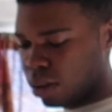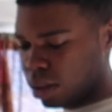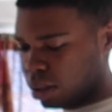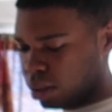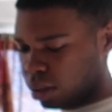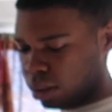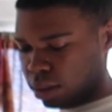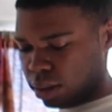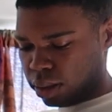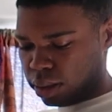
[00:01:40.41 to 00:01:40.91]
Ugh,
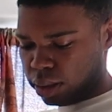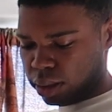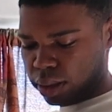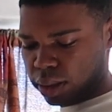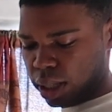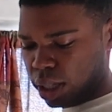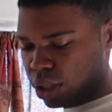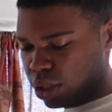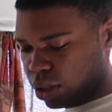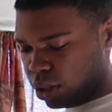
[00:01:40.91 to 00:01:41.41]

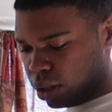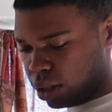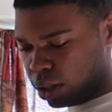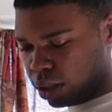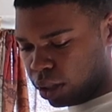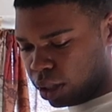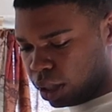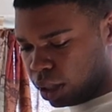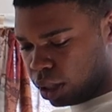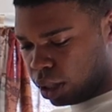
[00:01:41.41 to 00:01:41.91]
I should have
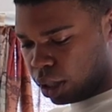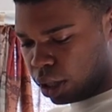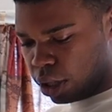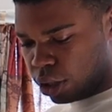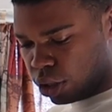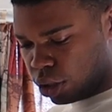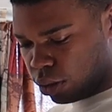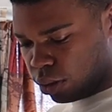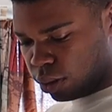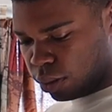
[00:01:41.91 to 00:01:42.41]
cleaned the
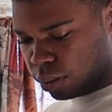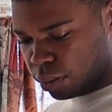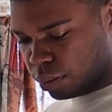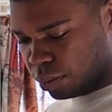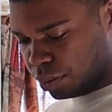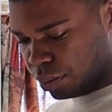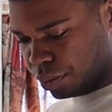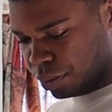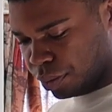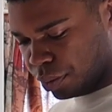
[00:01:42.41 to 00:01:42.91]
kitchen
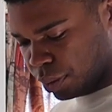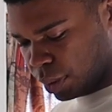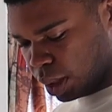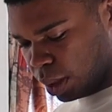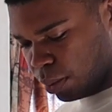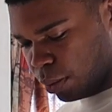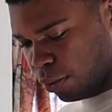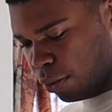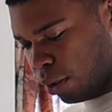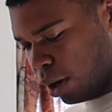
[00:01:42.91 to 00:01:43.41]

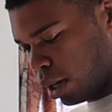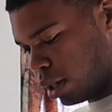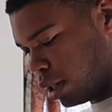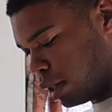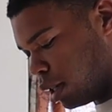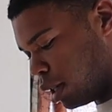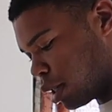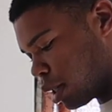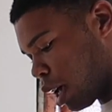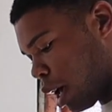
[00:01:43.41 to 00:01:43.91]
before I
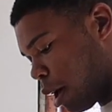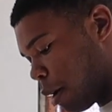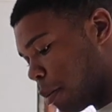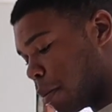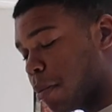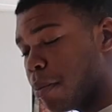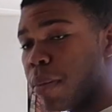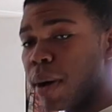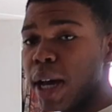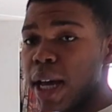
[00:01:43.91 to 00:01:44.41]
did this.
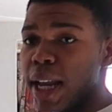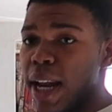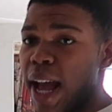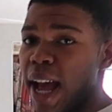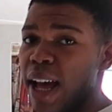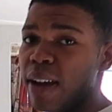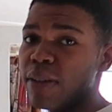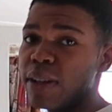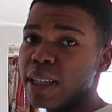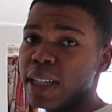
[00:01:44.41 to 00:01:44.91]
But I
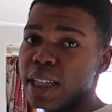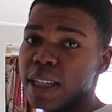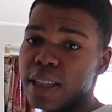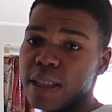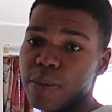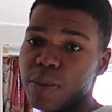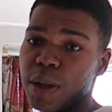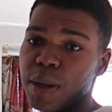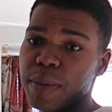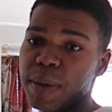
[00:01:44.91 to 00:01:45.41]
have a
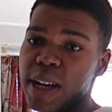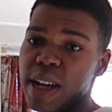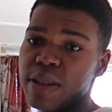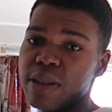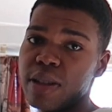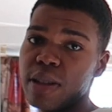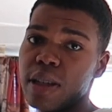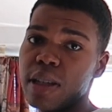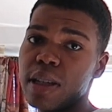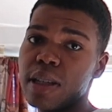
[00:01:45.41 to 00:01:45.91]
dentist appointment
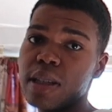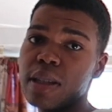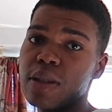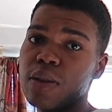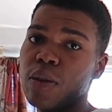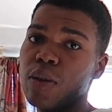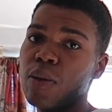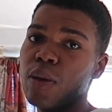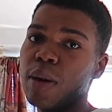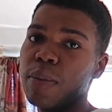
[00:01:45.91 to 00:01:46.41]
after this,
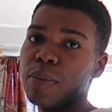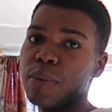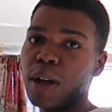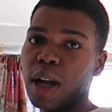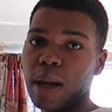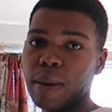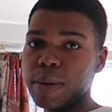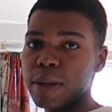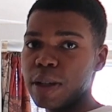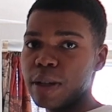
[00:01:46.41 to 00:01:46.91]
so I'm
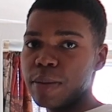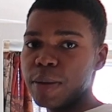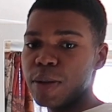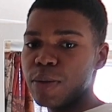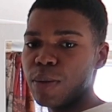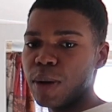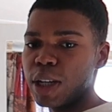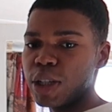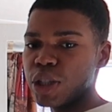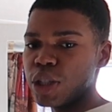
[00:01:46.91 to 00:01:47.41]
probably gonna be
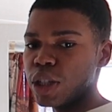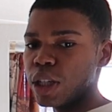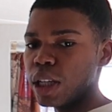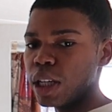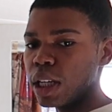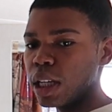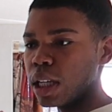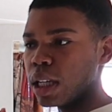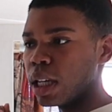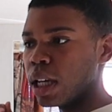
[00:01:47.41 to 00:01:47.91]

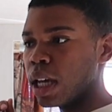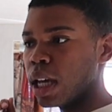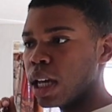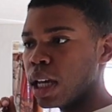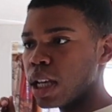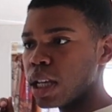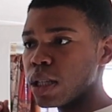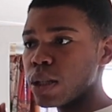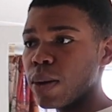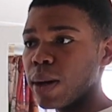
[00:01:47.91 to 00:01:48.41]
rushing.
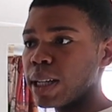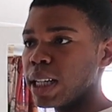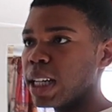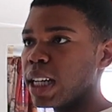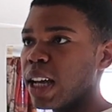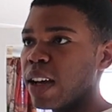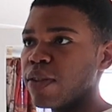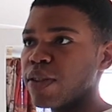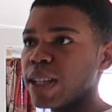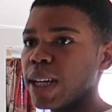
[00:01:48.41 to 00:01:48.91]
So I
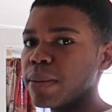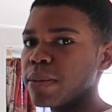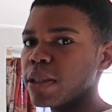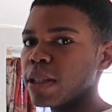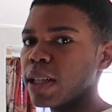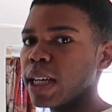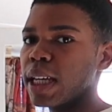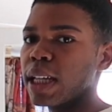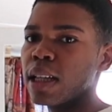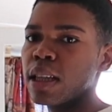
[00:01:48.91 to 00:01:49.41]
didn't have time to
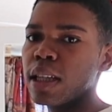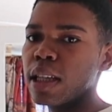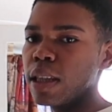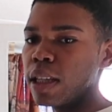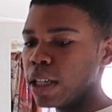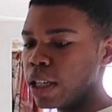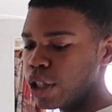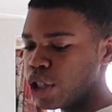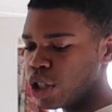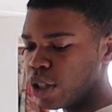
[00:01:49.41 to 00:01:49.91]
like clean
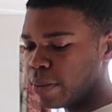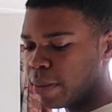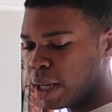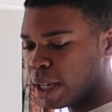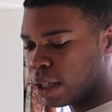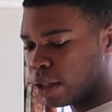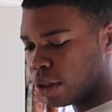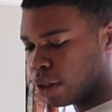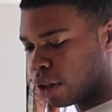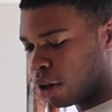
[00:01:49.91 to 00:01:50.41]
the kitchen and
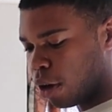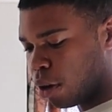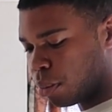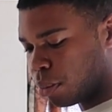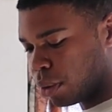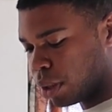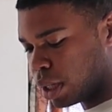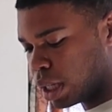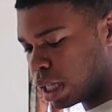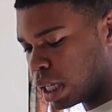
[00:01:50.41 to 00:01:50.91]
make it look all
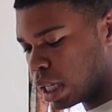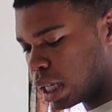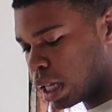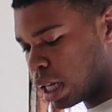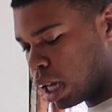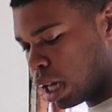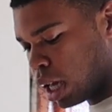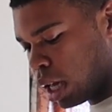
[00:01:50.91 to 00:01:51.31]
pretty.